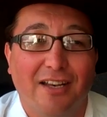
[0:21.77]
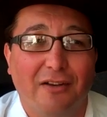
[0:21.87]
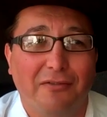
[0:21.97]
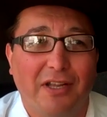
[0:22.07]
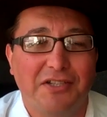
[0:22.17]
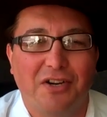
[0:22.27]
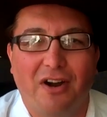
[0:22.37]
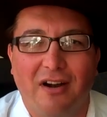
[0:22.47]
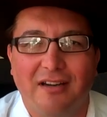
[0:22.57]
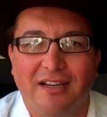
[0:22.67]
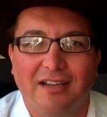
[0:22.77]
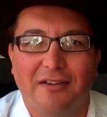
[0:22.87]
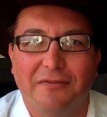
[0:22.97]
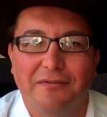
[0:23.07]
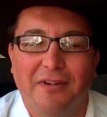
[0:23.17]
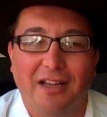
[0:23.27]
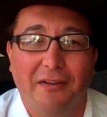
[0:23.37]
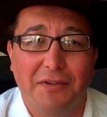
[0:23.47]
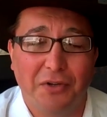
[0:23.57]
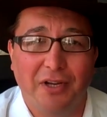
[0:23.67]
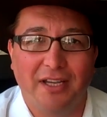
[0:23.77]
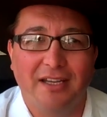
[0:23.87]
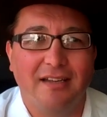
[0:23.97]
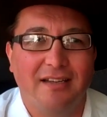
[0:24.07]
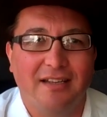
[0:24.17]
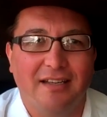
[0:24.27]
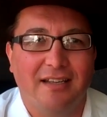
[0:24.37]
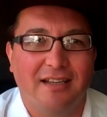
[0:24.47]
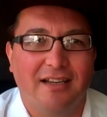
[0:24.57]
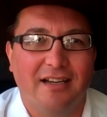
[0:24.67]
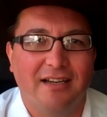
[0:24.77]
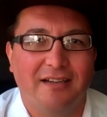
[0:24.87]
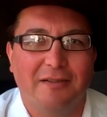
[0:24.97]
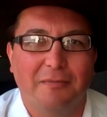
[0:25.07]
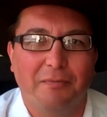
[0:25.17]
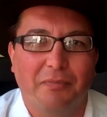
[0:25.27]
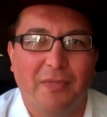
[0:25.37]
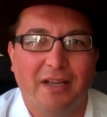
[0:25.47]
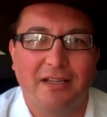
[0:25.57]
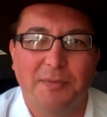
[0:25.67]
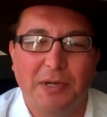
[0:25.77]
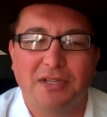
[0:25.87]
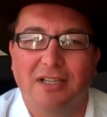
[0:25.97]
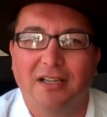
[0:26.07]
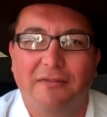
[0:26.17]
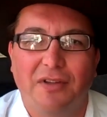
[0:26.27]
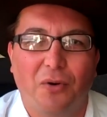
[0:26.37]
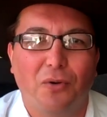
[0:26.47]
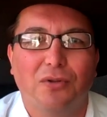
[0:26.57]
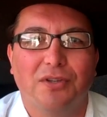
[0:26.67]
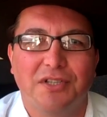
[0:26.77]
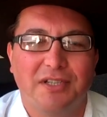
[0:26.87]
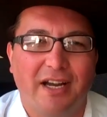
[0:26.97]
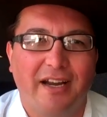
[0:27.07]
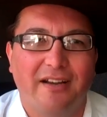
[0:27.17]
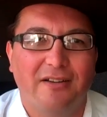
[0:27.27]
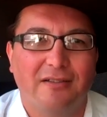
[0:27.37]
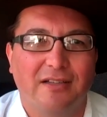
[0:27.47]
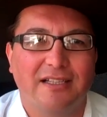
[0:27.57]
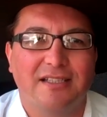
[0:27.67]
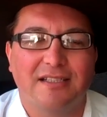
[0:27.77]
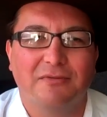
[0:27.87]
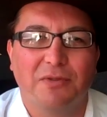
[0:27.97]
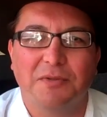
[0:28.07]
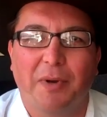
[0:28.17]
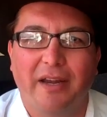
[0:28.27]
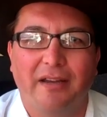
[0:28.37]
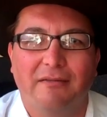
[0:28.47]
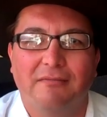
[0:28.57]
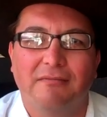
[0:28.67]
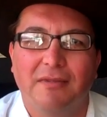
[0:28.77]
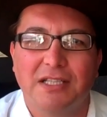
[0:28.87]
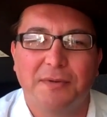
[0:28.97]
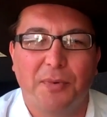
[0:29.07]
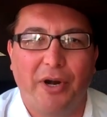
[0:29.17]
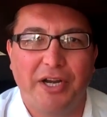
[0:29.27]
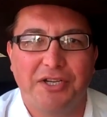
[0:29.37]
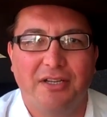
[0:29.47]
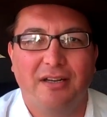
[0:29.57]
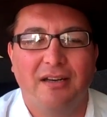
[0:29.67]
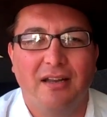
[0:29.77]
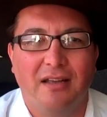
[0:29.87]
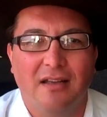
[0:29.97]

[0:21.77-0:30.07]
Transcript: I love ledger art. I love doing it. I especially love the older style. That was my inspiration.